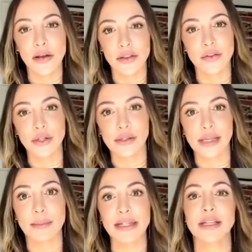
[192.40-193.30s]
the views. I
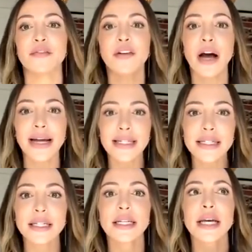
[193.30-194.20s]
am. To find
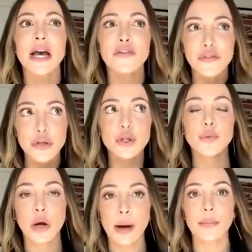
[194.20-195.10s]
a view
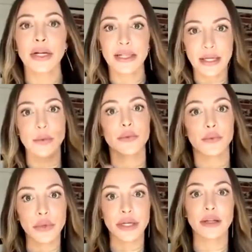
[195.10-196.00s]
property like with
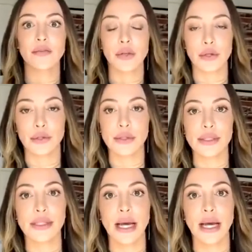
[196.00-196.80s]
real views.